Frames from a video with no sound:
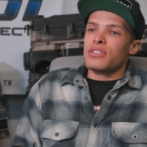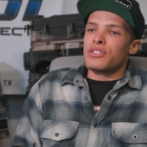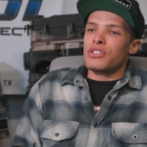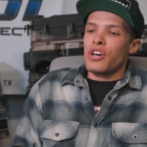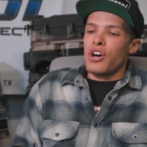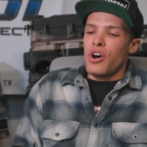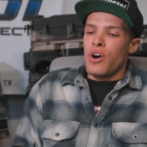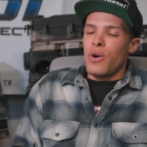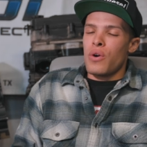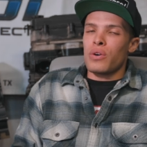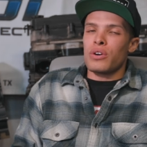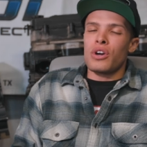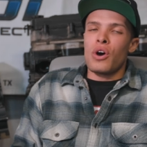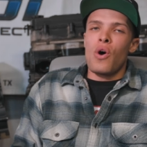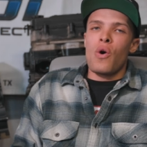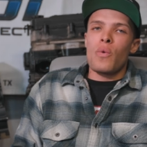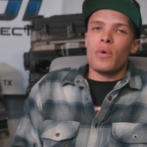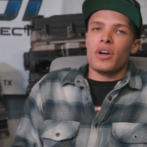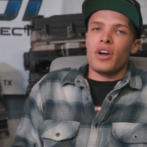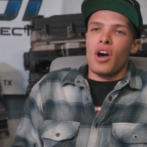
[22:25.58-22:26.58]
so
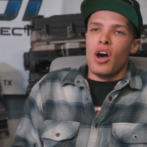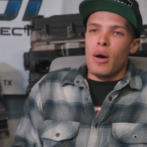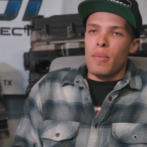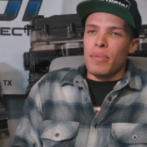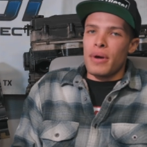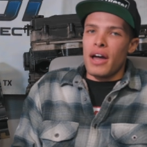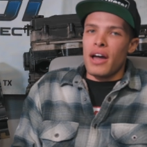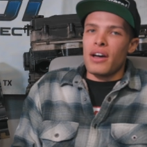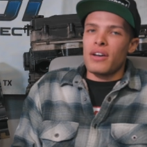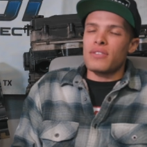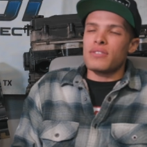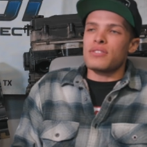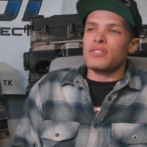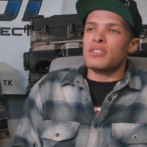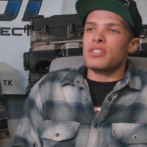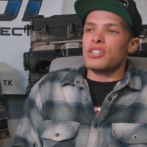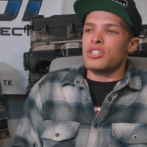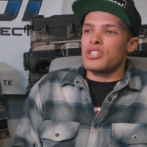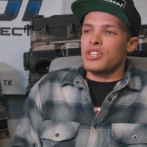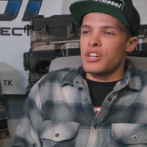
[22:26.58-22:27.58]
going with compounds
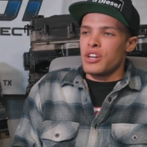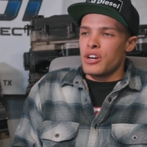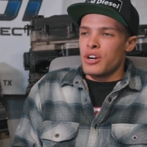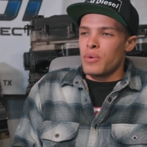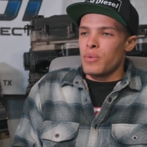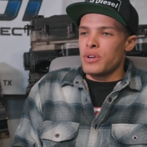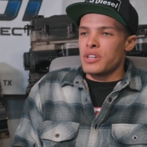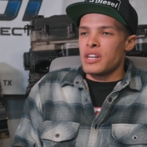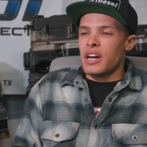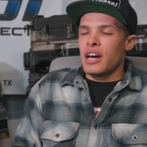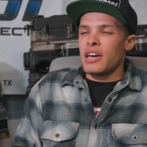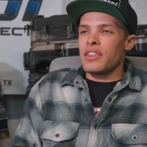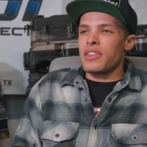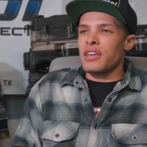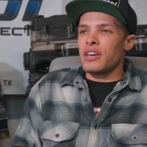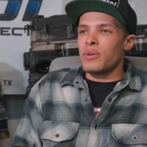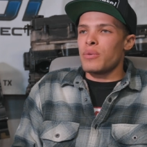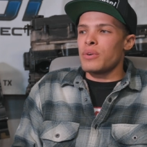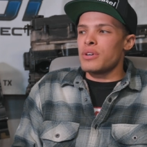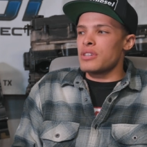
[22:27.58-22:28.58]
this year which i
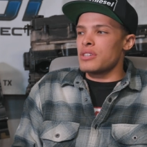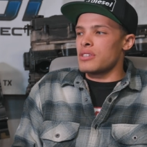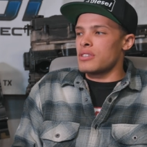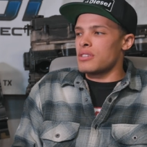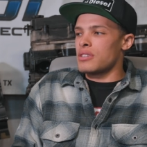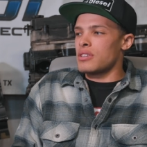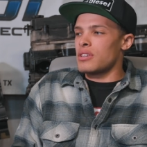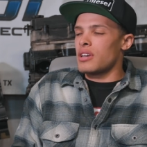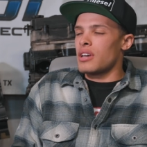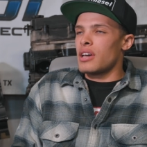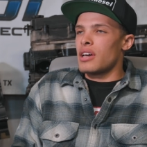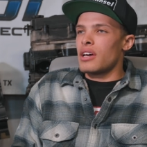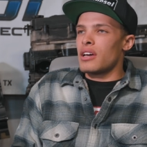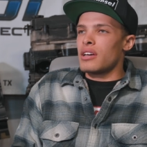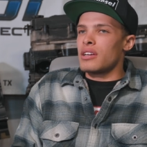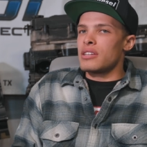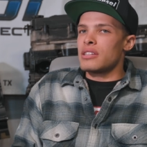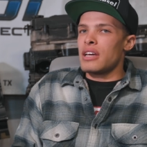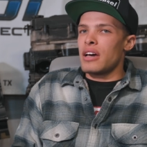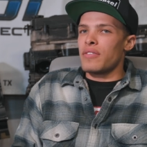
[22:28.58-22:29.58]
think was
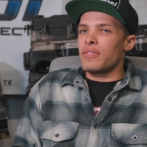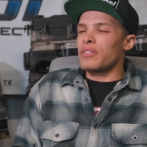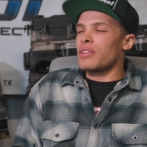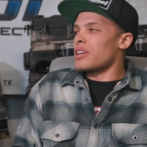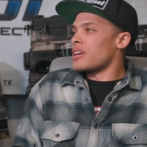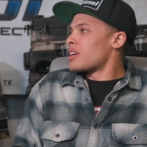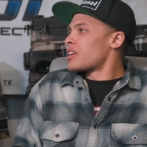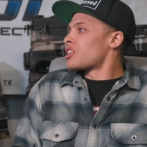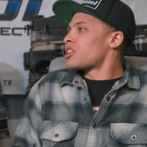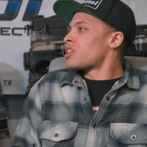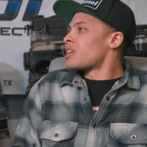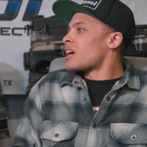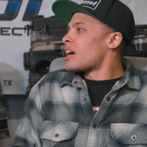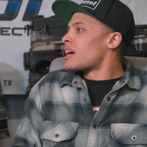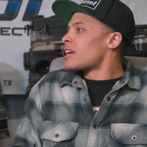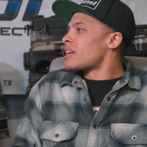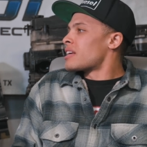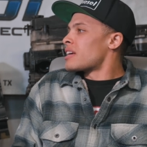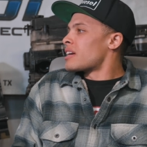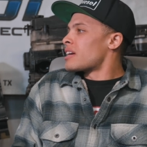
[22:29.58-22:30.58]
yep. definitely a good
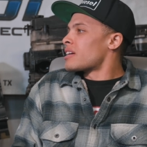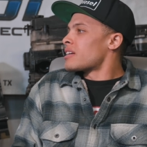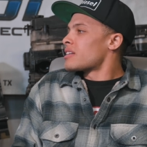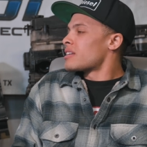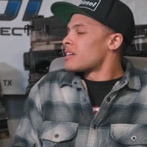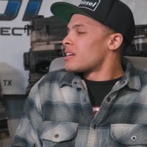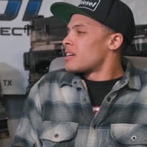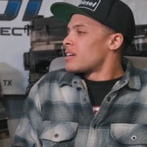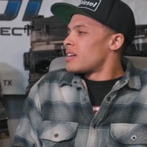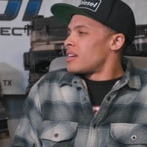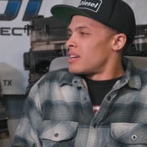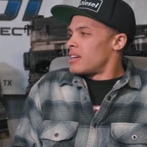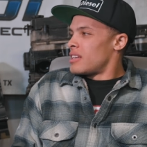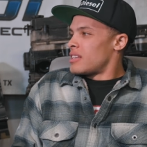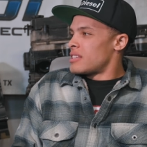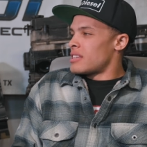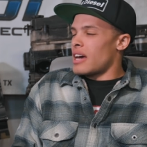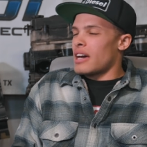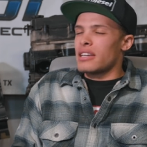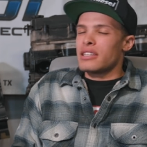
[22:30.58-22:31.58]
idea yeah
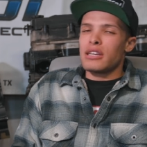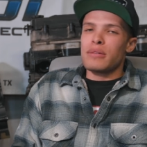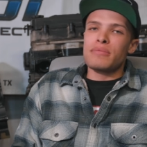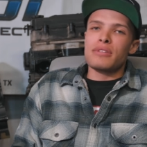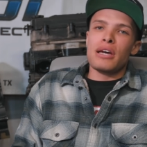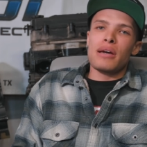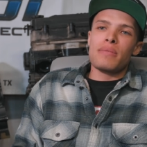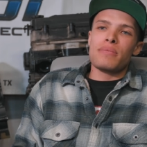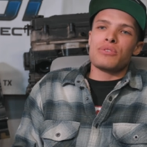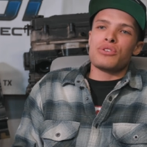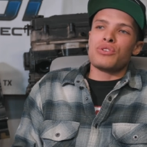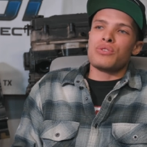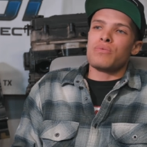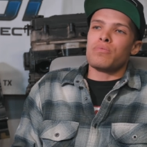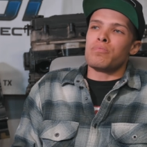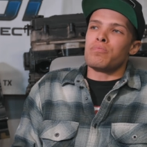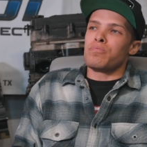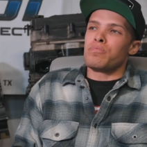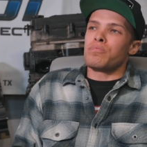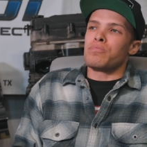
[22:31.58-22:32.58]
it's like sometimes you
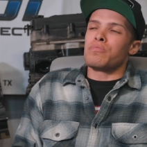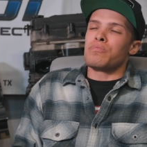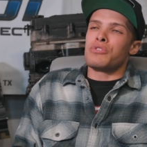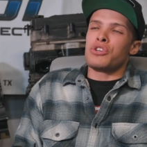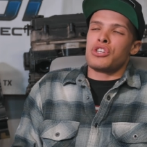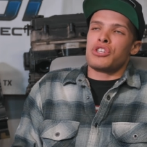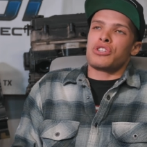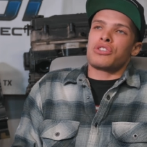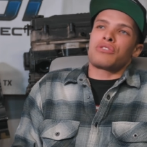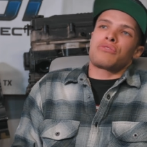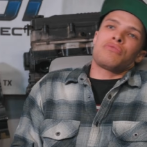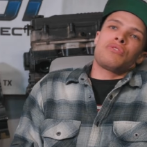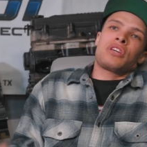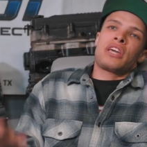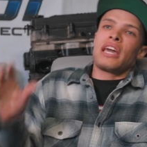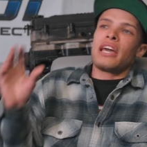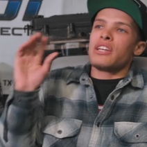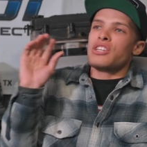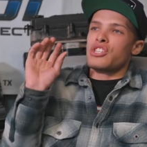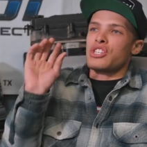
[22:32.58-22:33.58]
just you
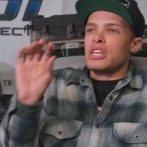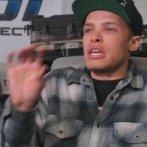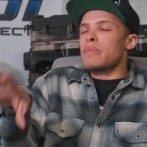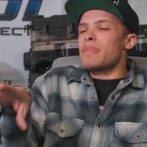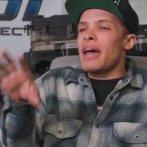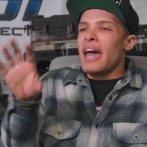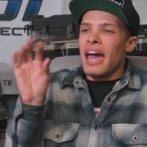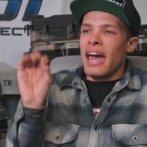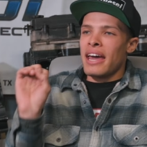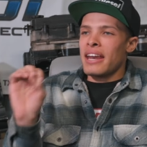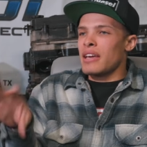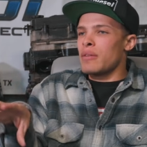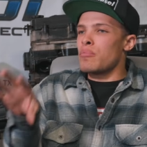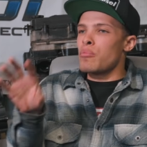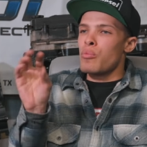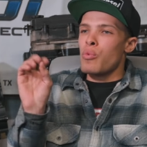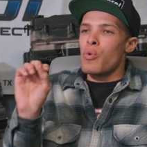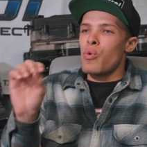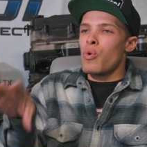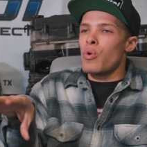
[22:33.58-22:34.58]
can't just keep adding
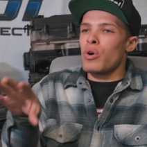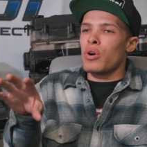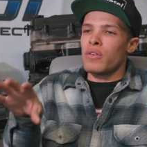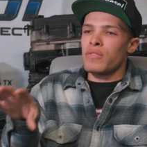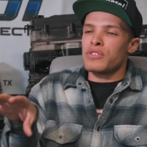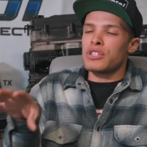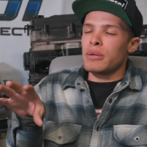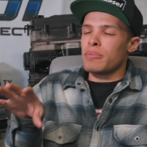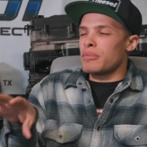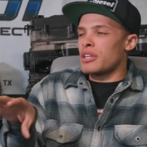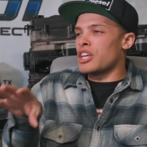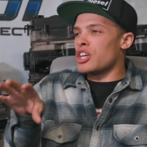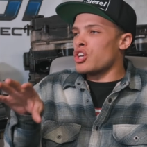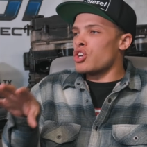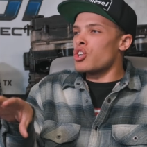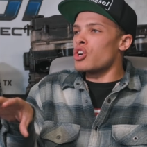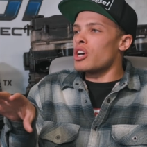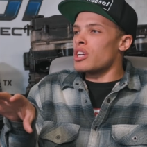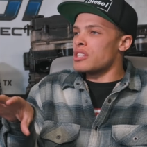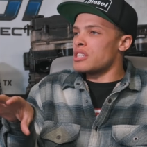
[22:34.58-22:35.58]
more of something
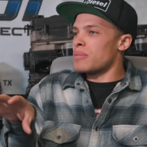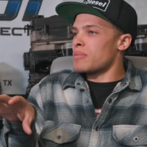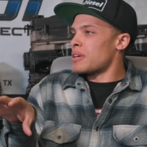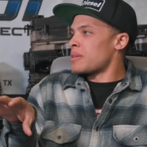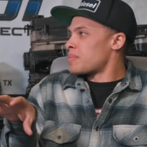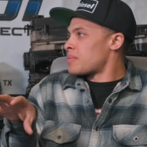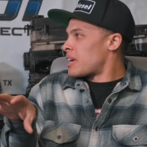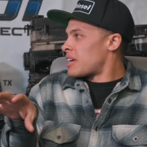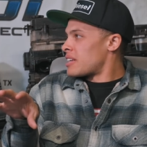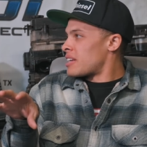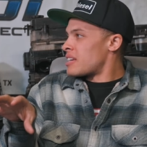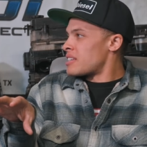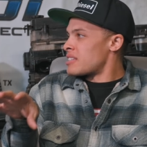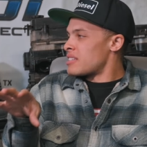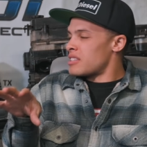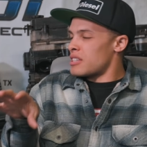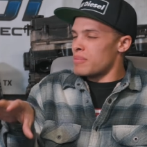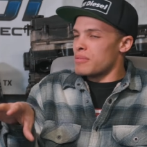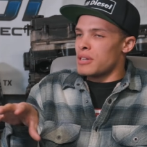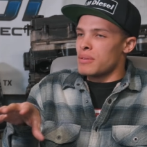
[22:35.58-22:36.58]
good something that does
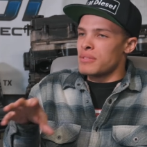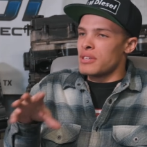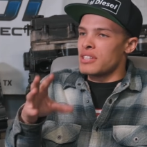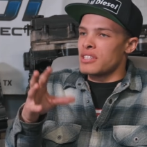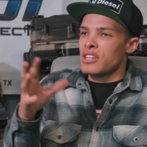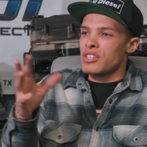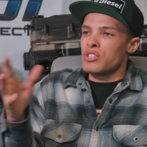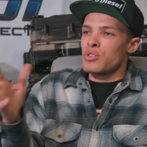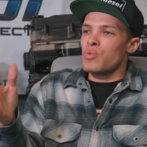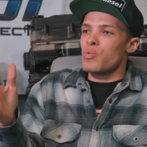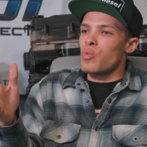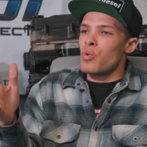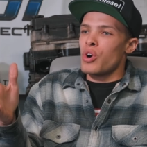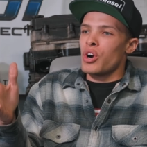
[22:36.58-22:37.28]
sometimes that doesn't